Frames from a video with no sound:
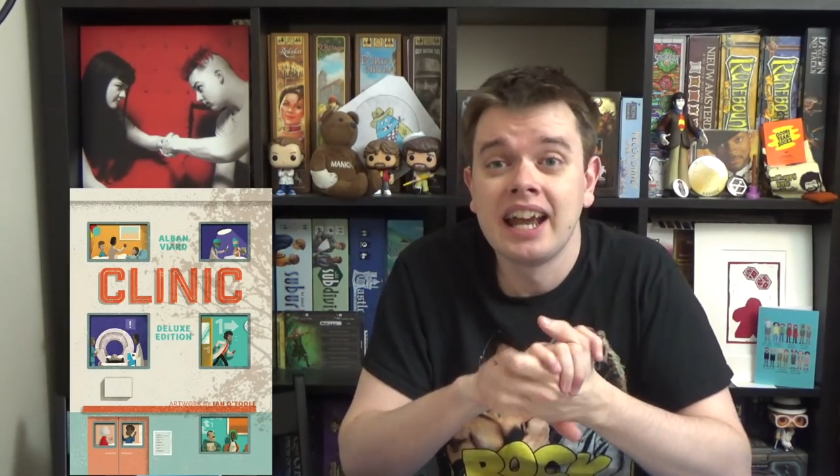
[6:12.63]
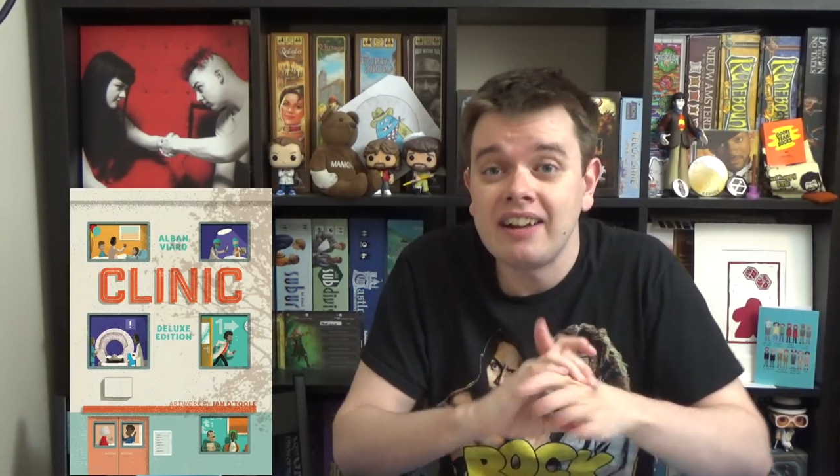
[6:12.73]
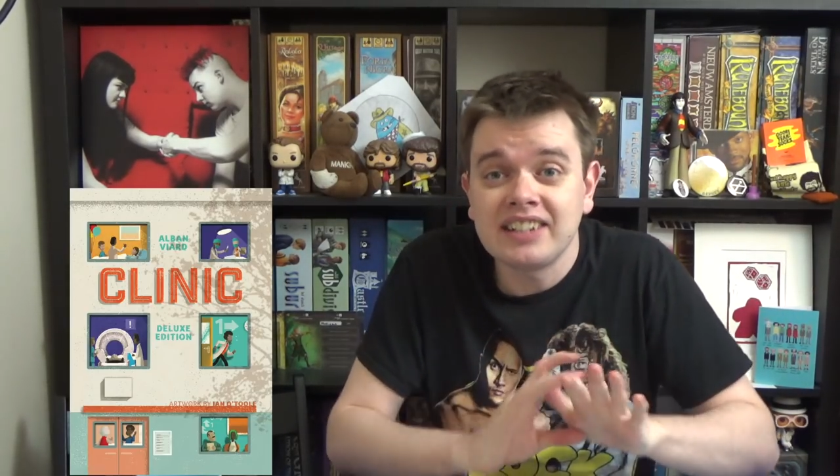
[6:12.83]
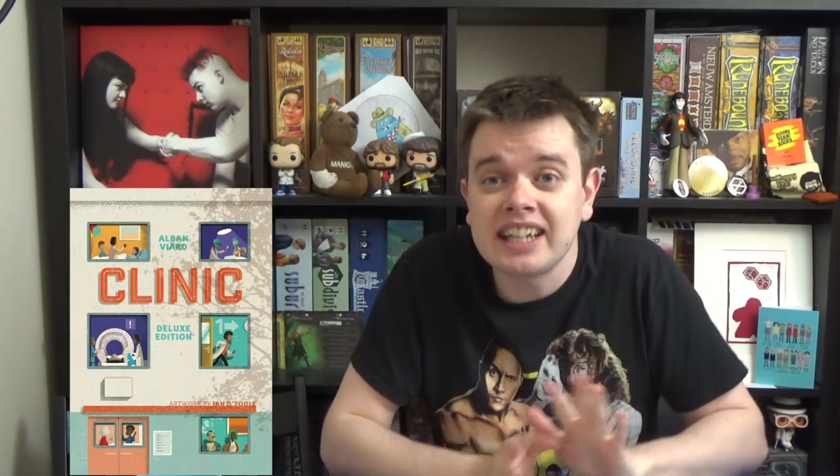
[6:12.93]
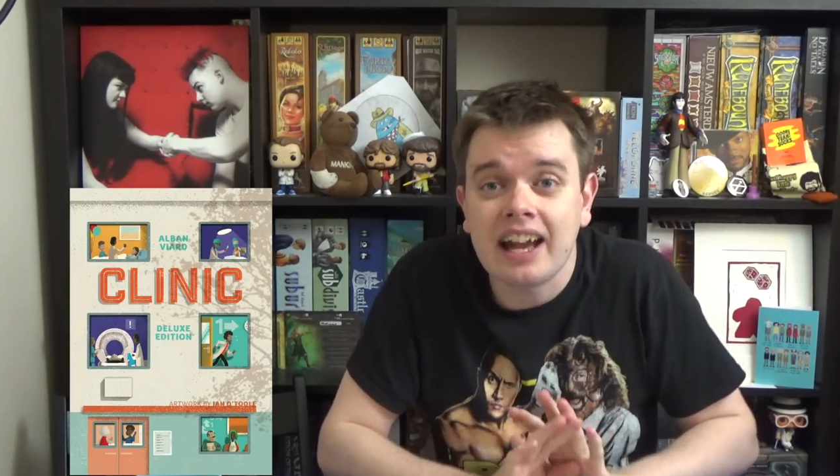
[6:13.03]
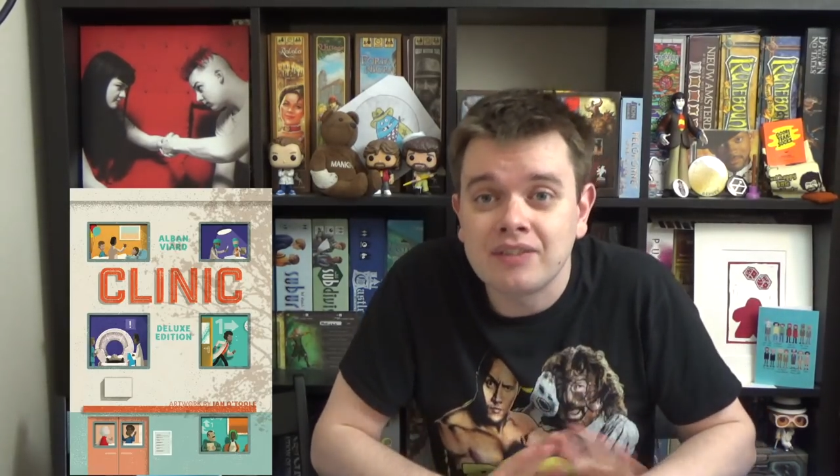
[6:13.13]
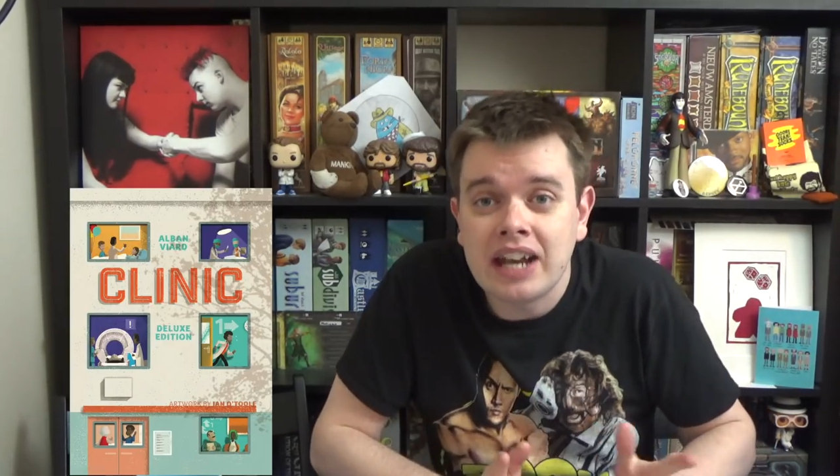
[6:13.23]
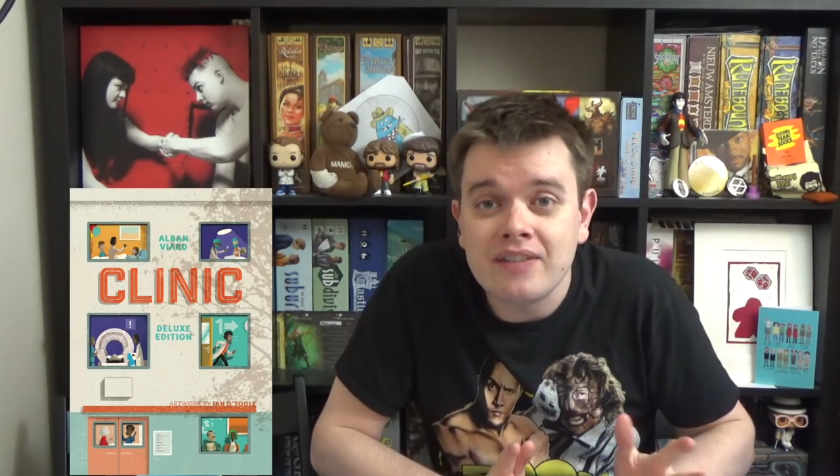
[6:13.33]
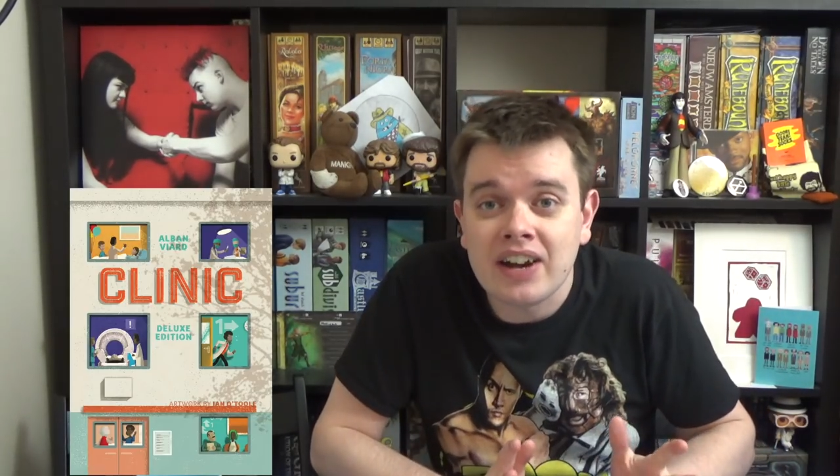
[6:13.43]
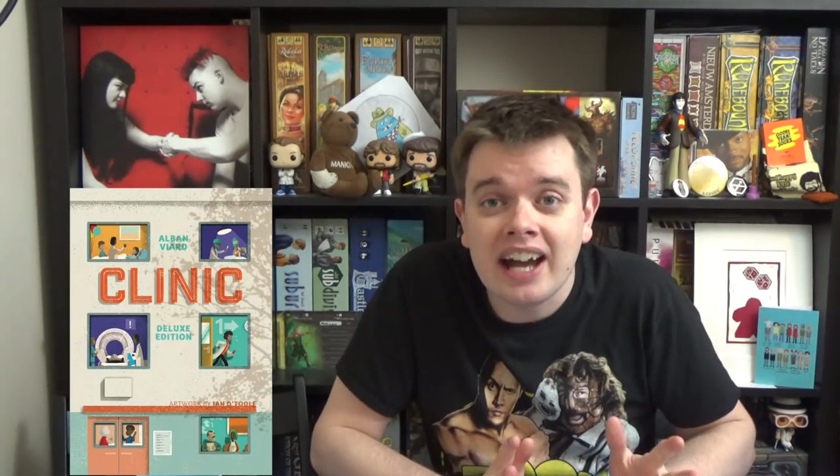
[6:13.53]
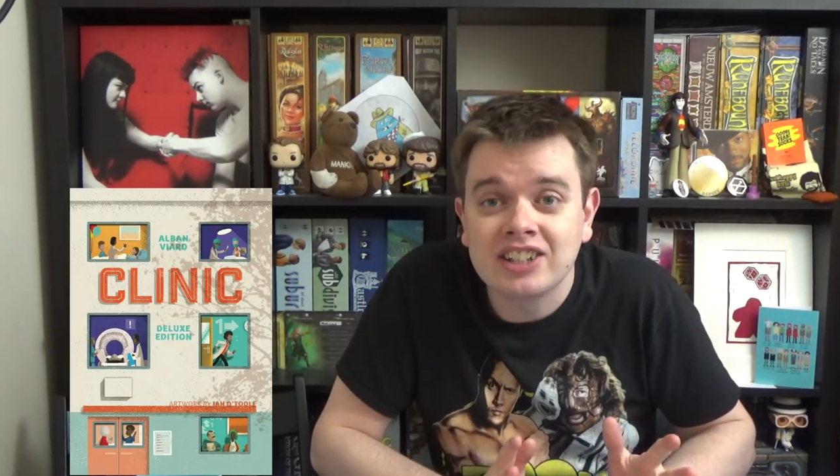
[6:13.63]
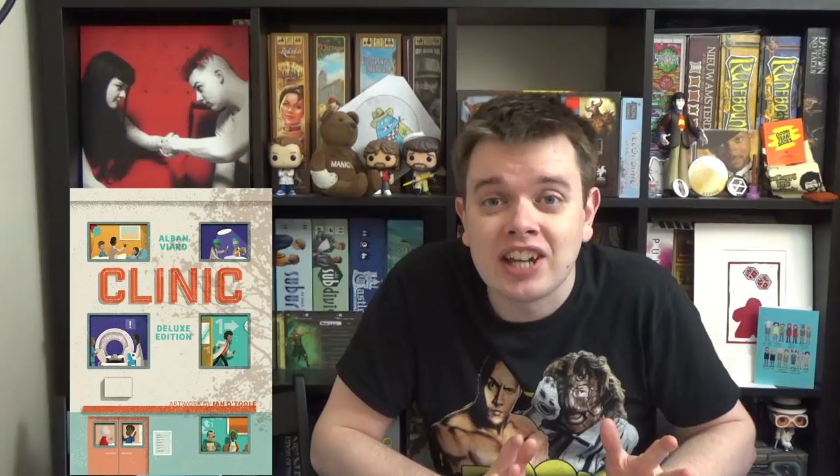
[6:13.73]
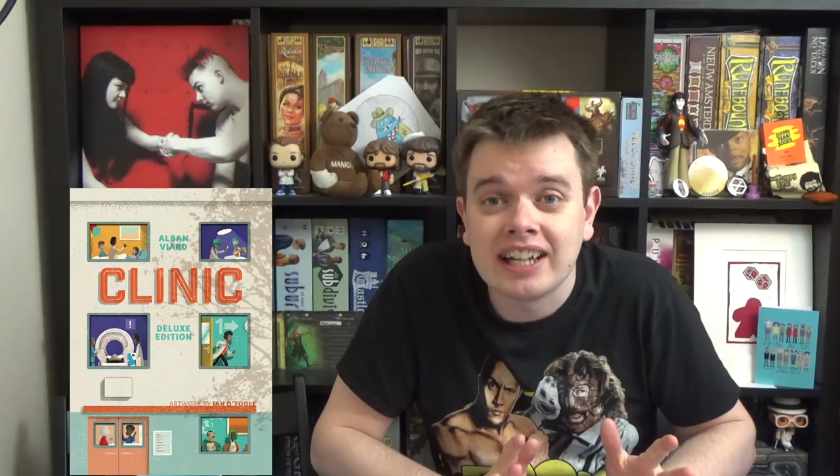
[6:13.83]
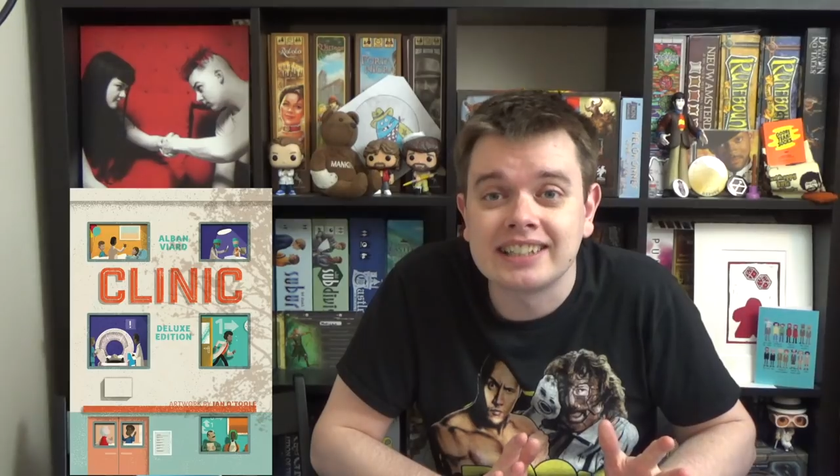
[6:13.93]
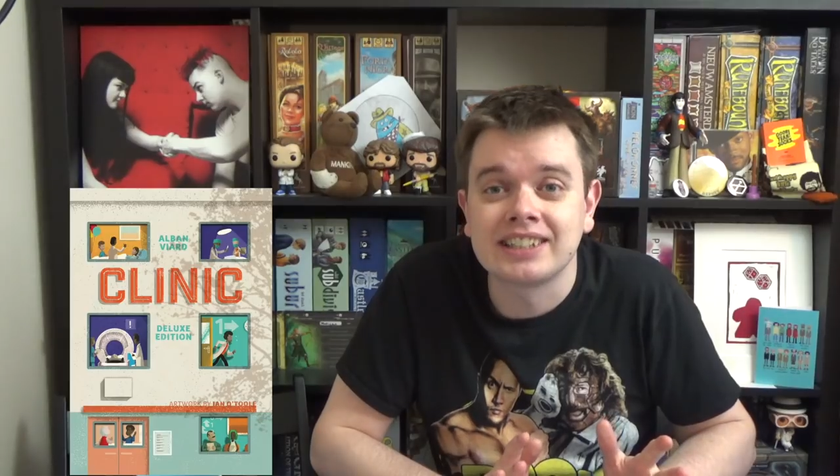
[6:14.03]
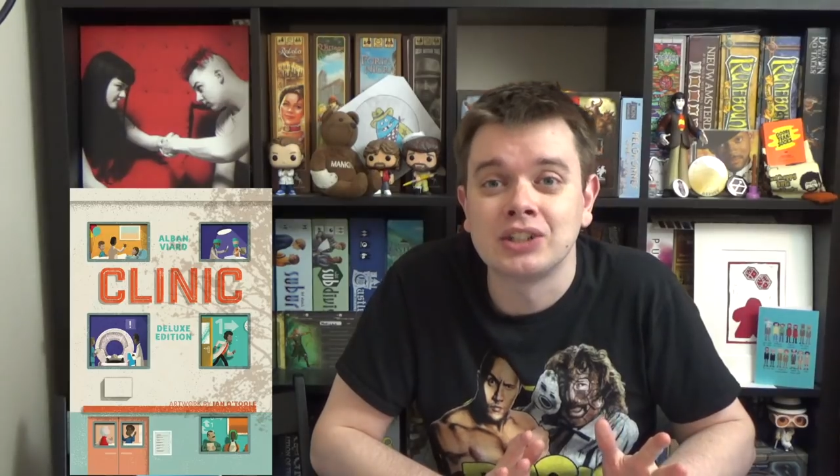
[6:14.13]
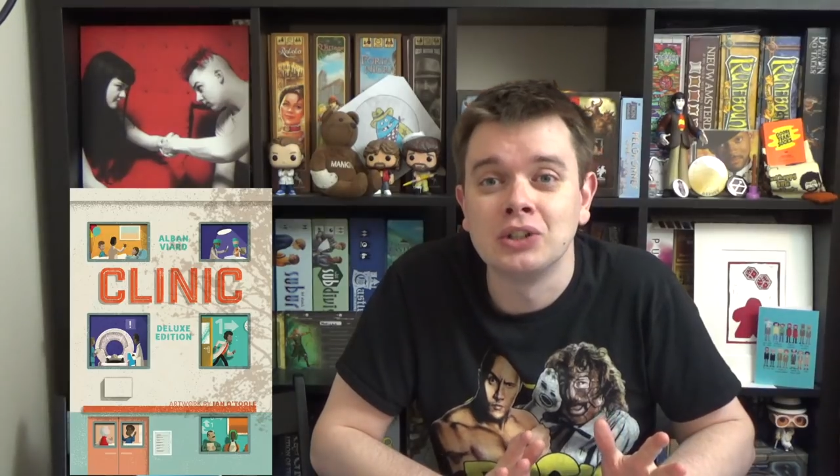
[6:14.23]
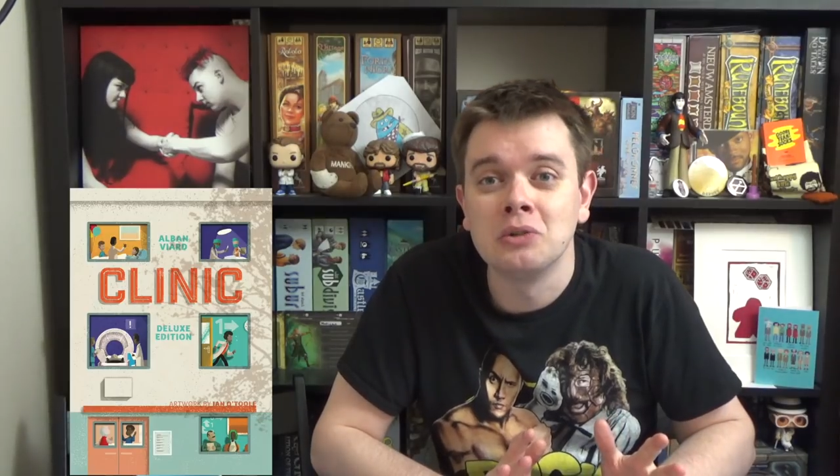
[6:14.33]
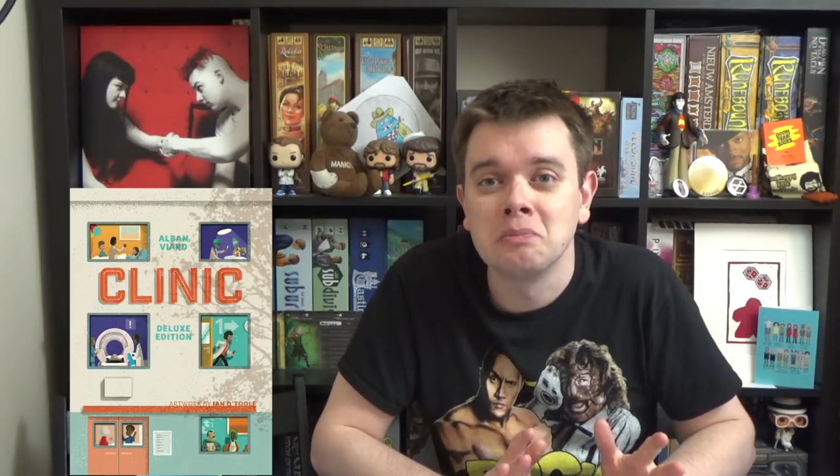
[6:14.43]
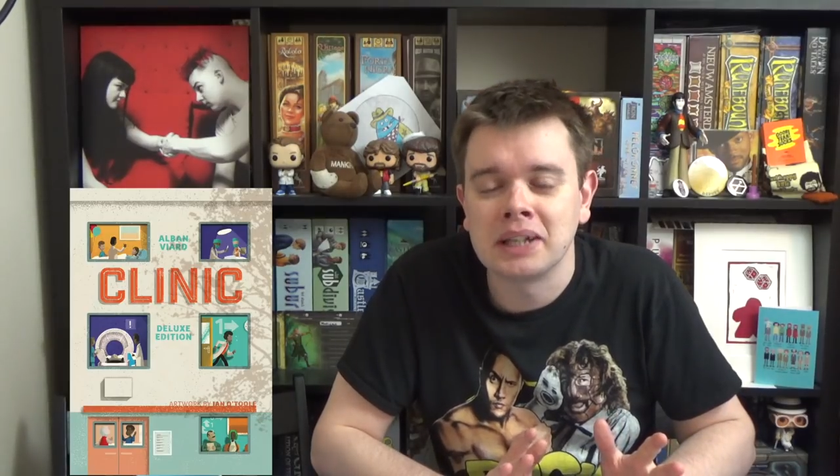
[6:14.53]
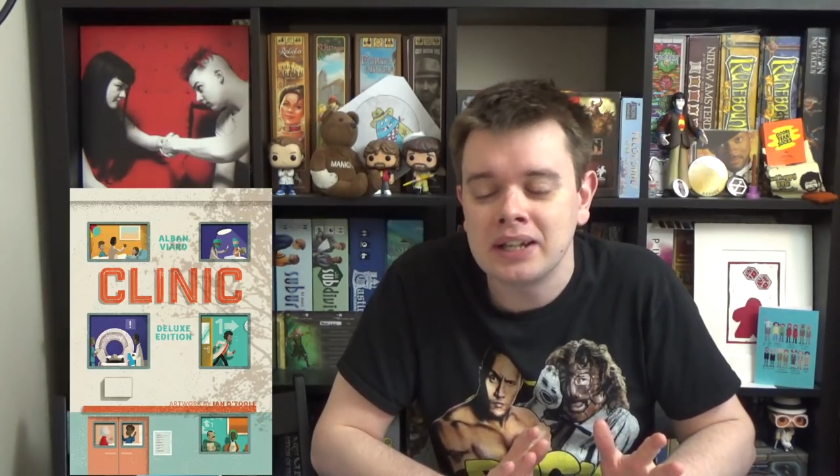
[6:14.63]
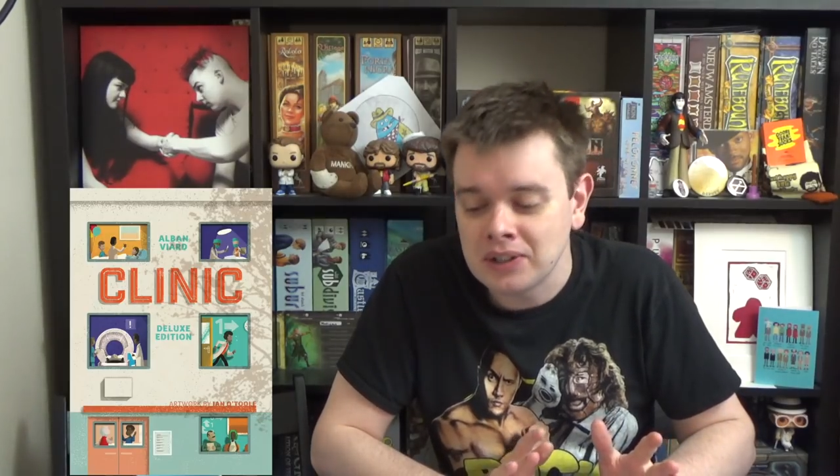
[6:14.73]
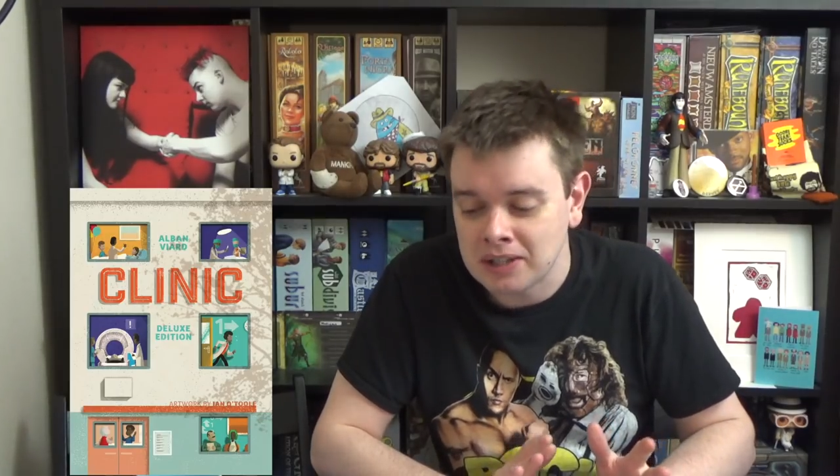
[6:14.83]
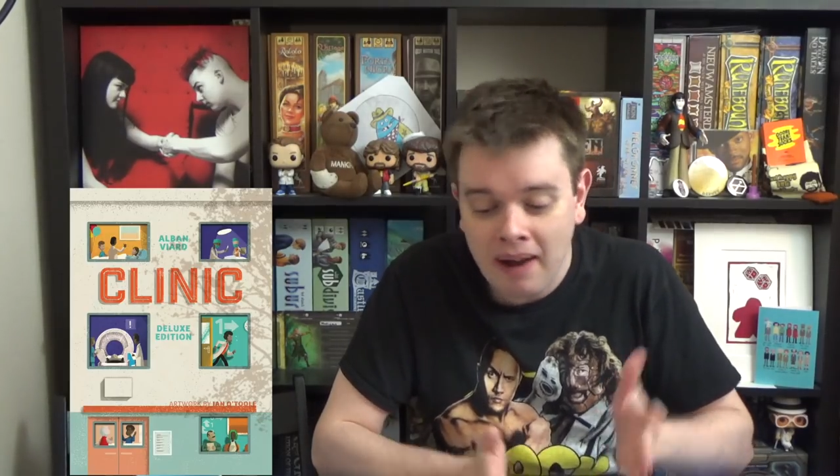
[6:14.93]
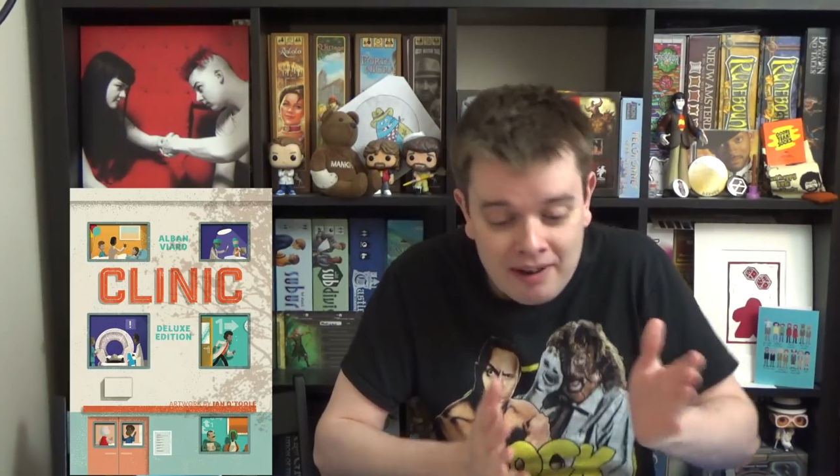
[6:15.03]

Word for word: I have to say I've never had a chance to play with them.